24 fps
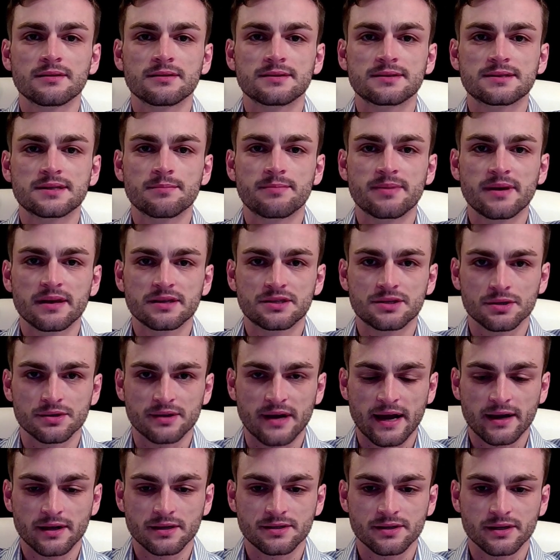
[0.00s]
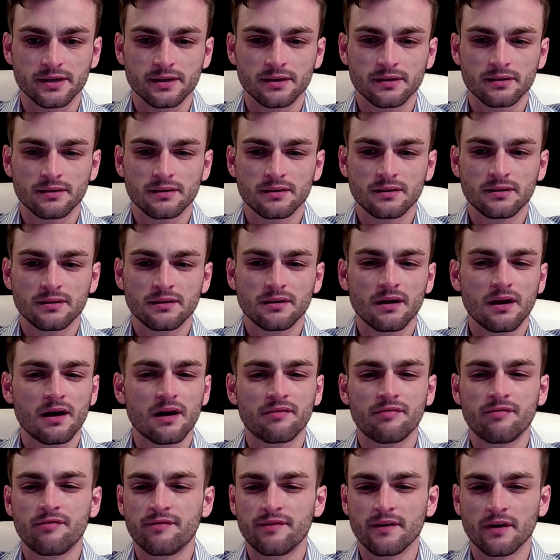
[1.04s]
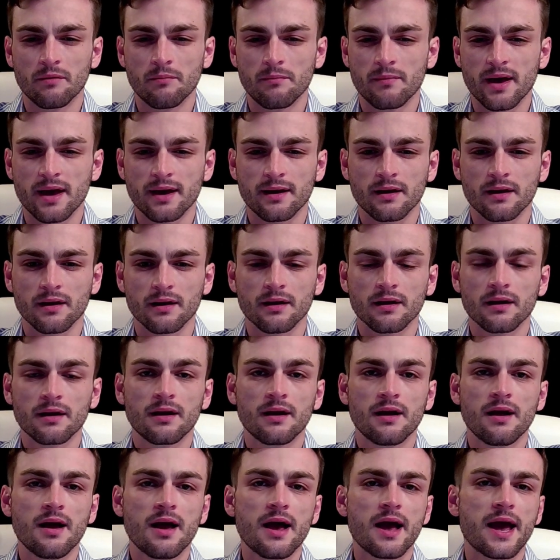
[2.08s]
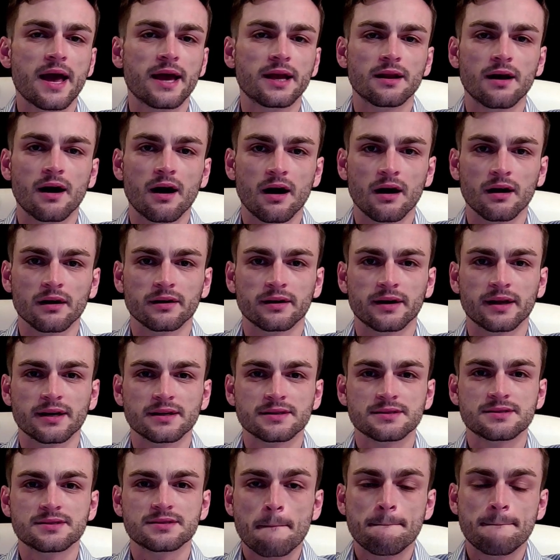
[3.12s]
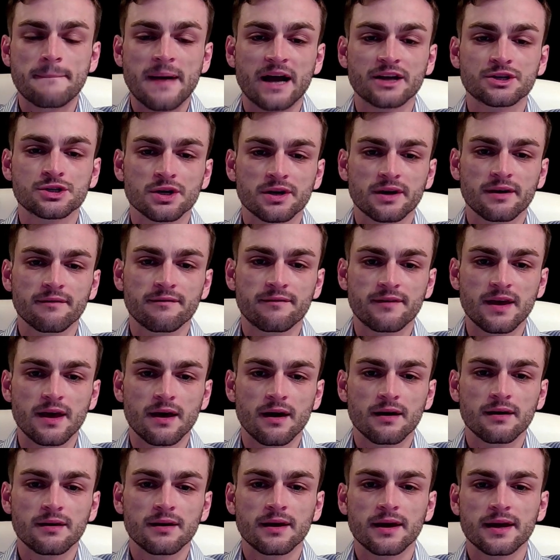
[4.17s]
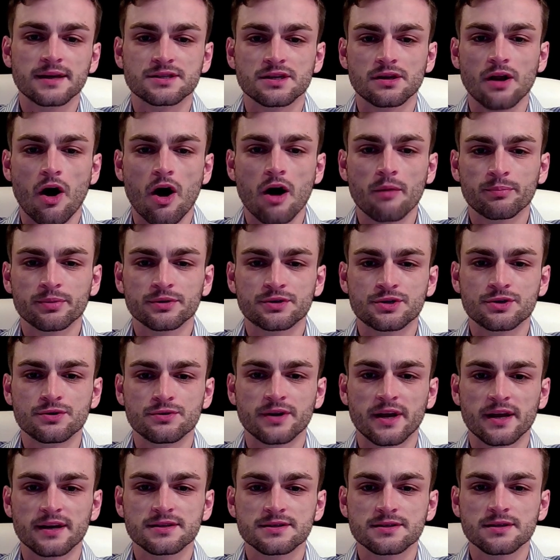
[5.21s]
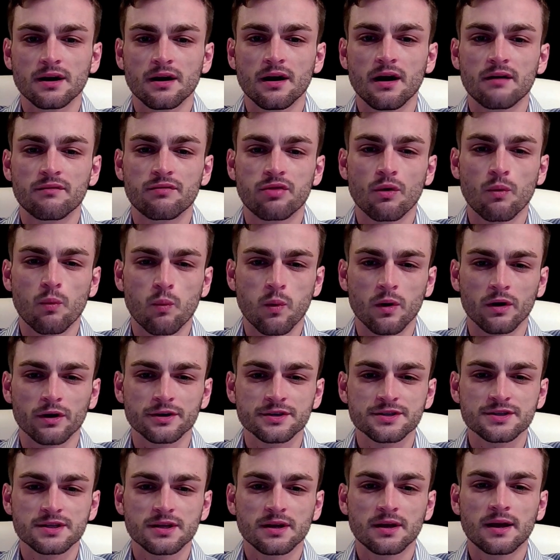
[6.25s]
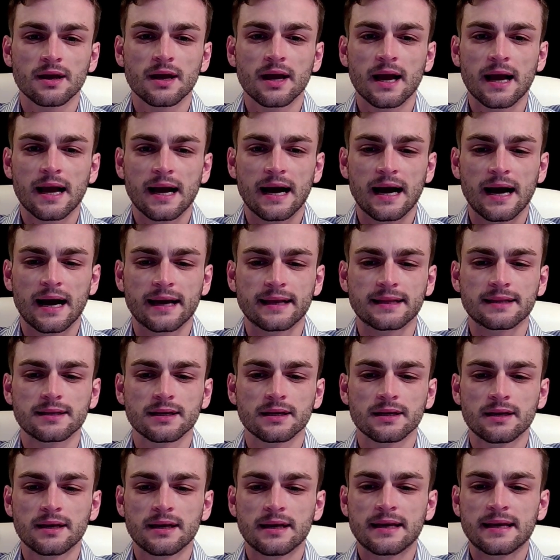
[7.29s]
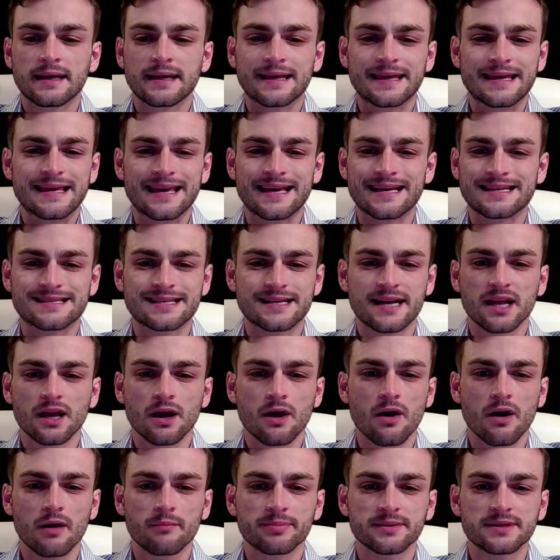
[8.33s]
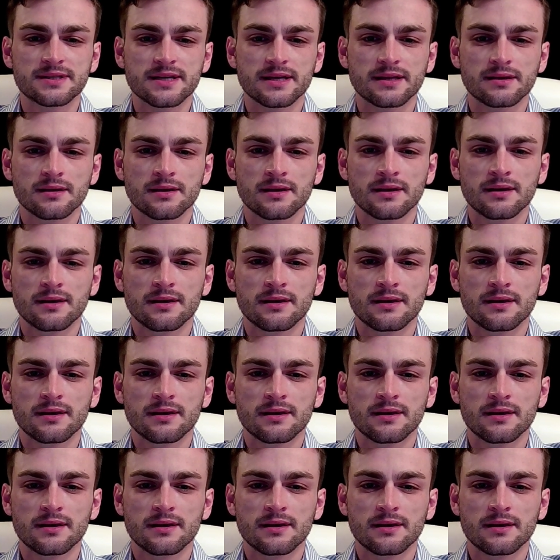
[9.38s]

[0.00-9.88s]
to be a director, a filmmaker, an artist. Patrick Gavia is an opportunist of the worst kind. He isn't incompetent.